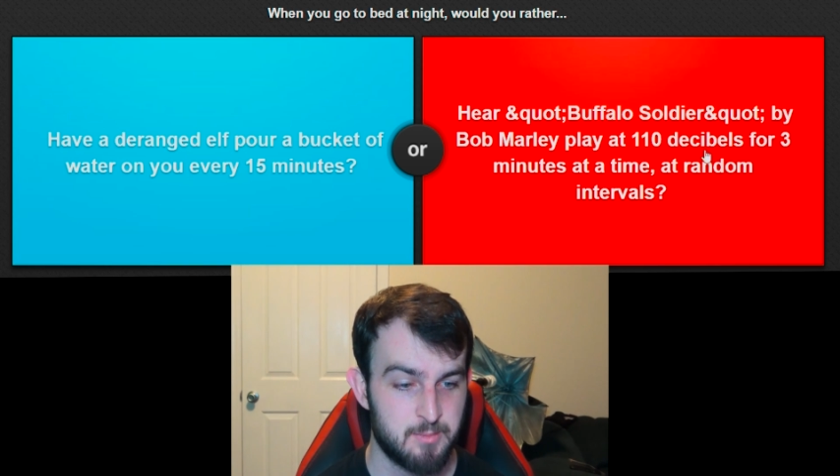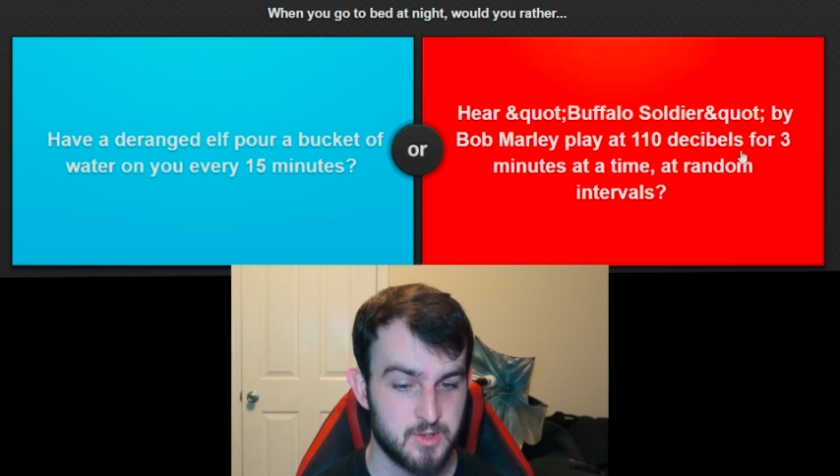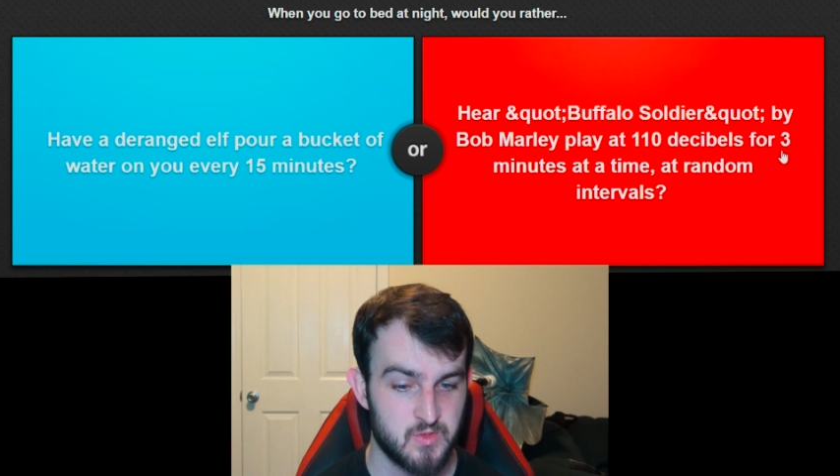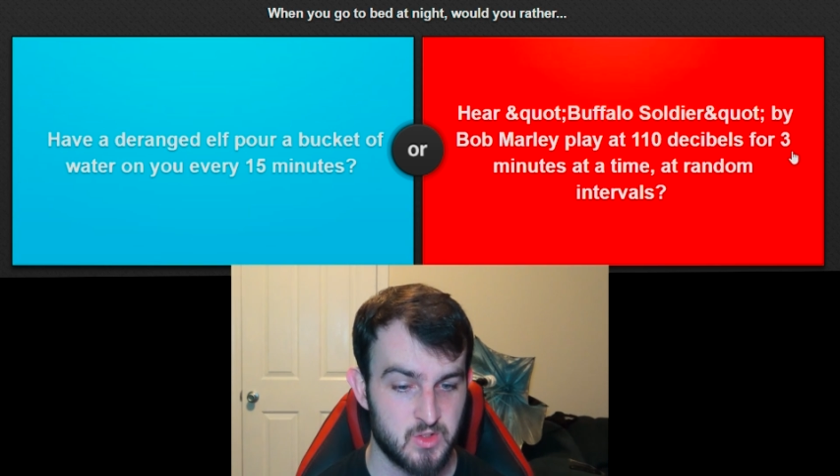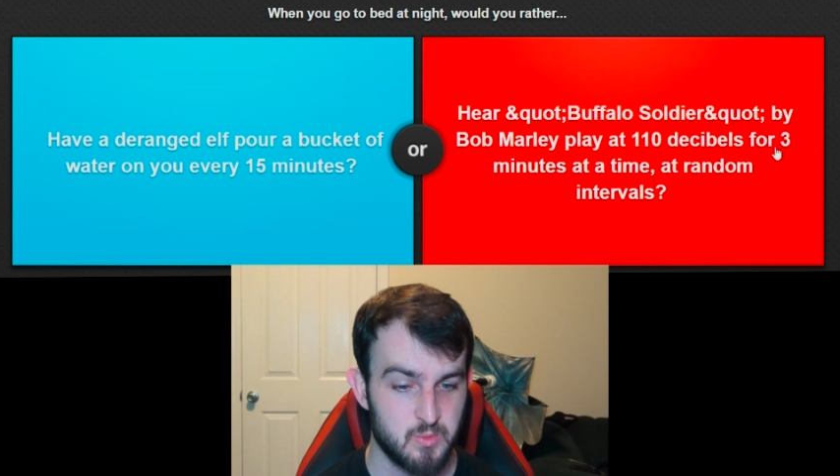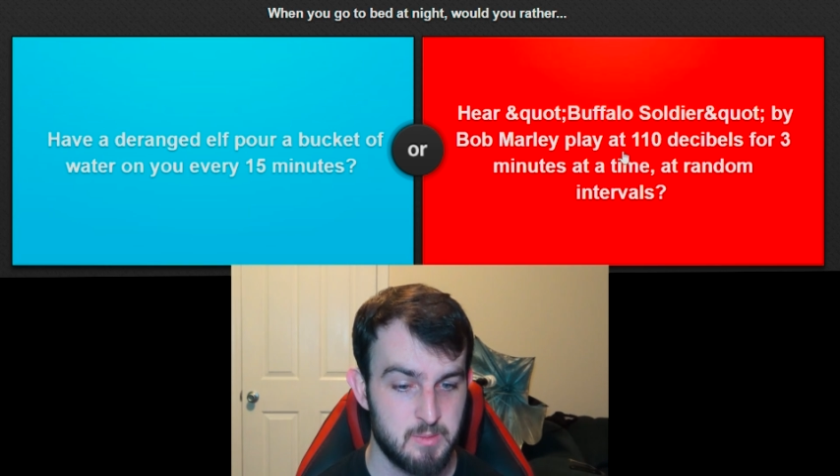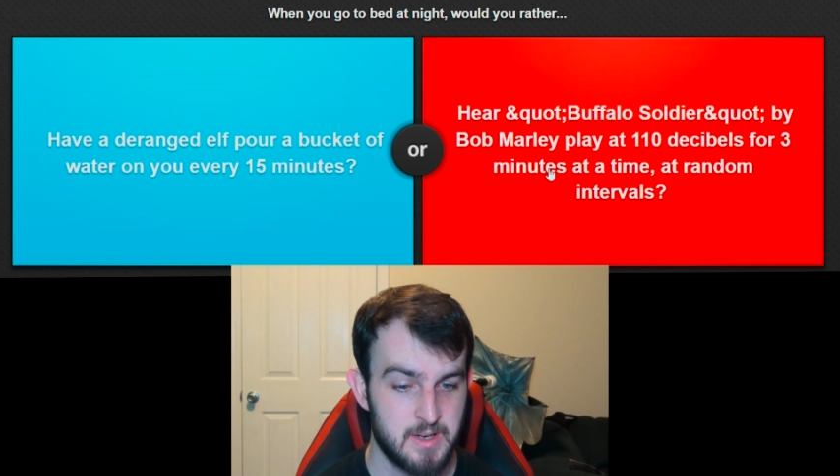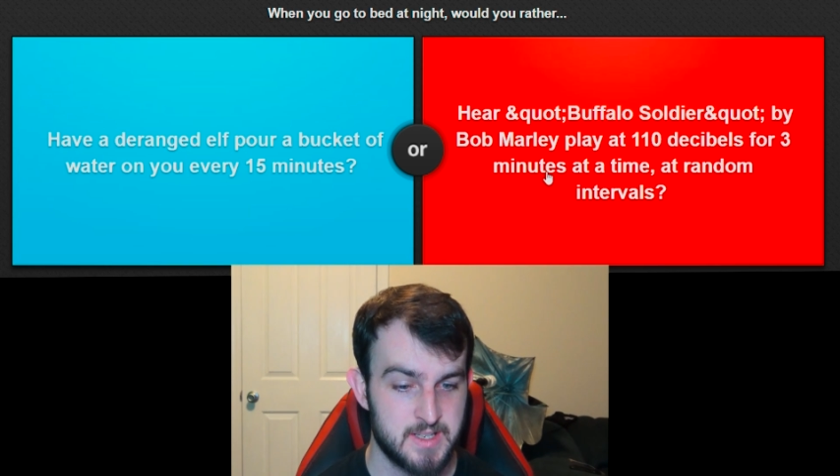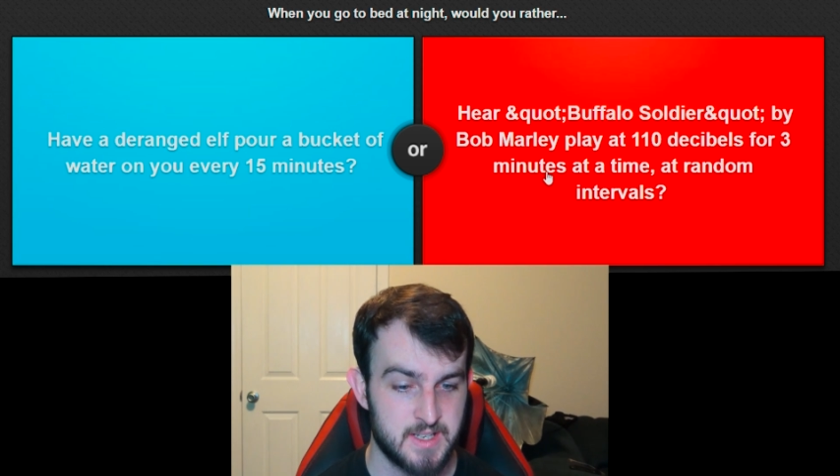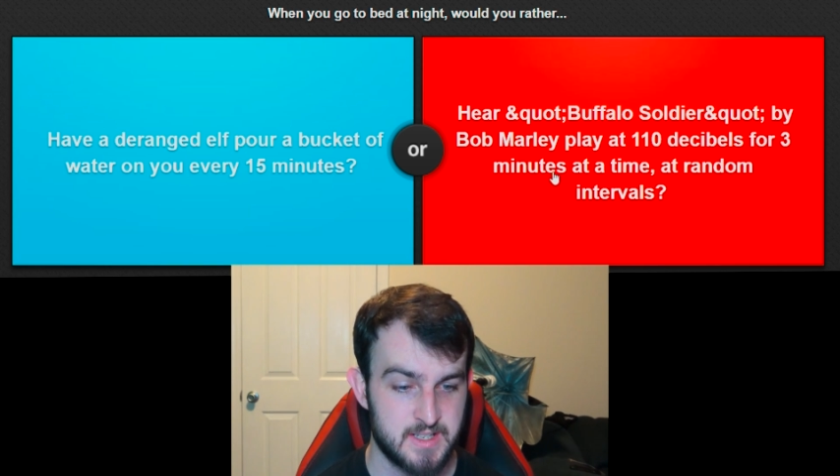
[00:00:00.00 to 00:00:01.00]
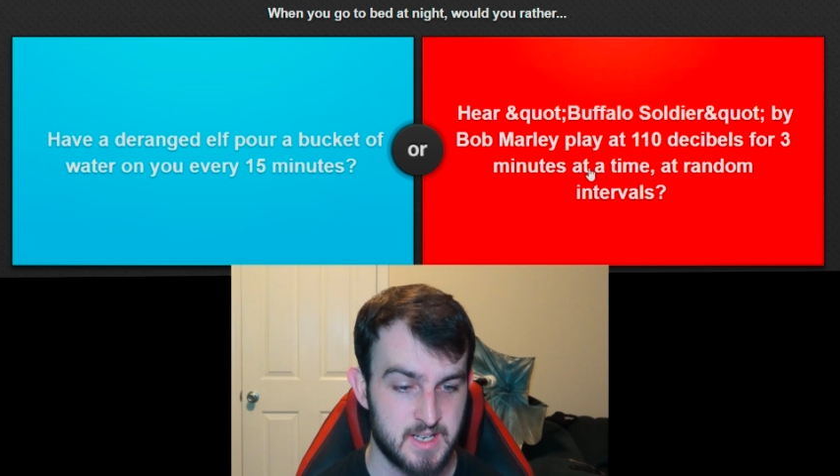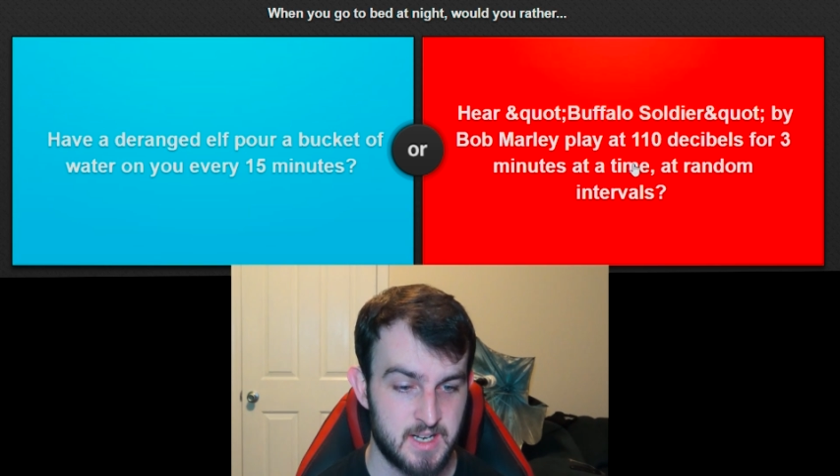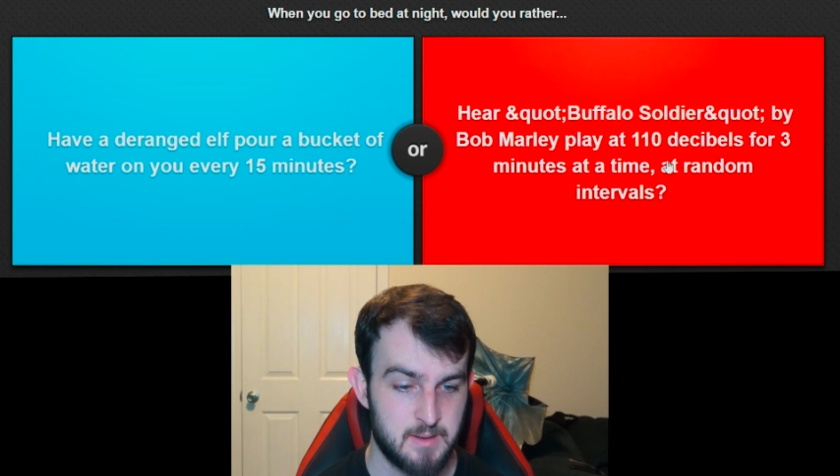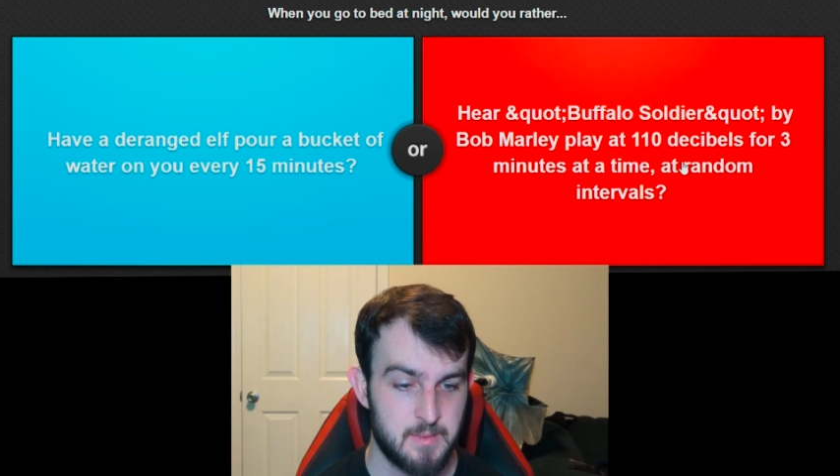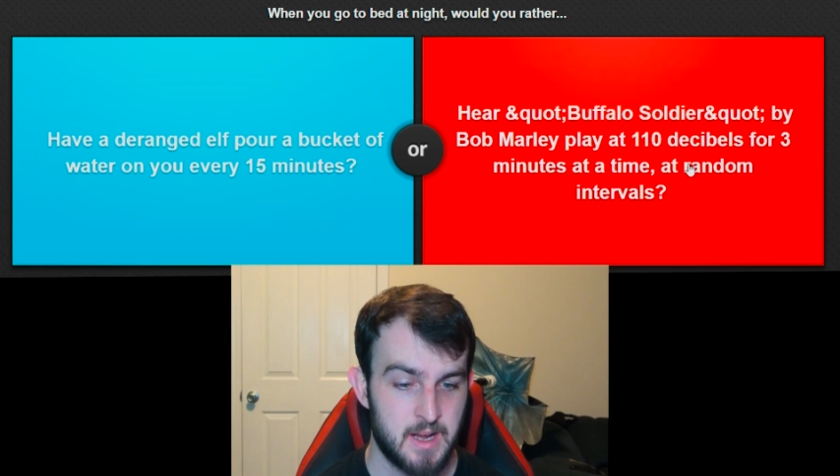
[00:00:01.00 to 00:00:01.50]
decibels for 3 minutes at
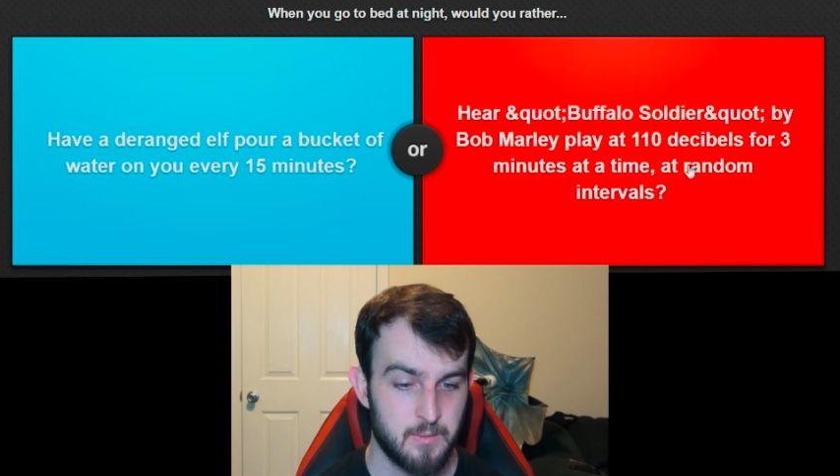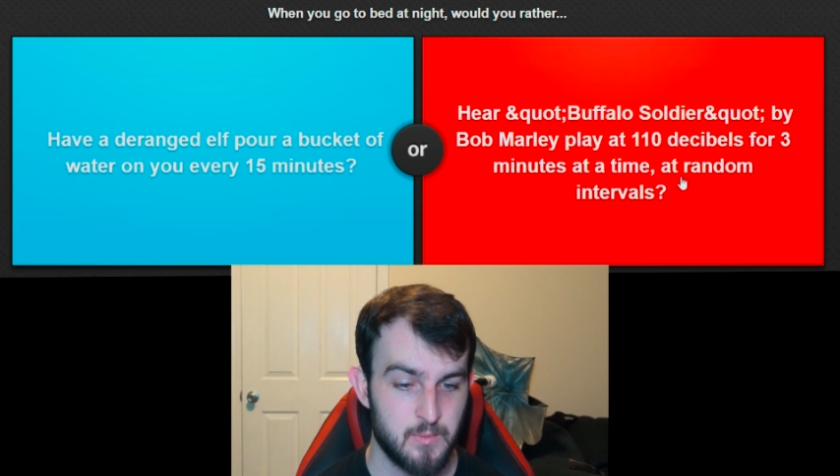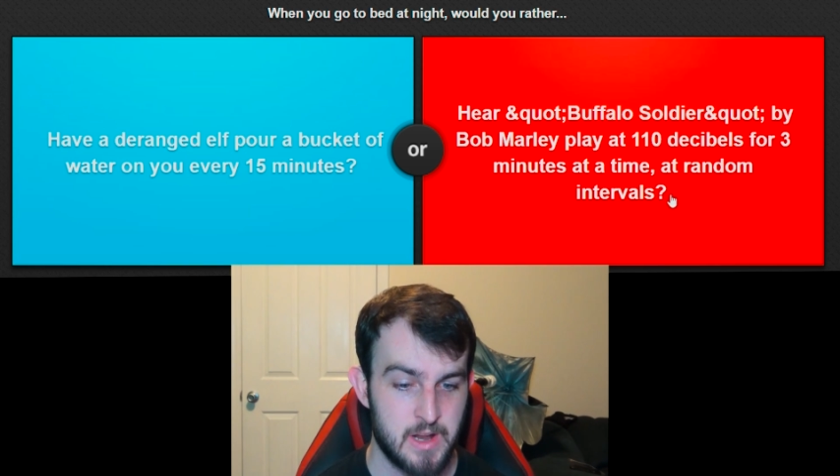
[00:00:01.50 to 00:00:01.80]
a time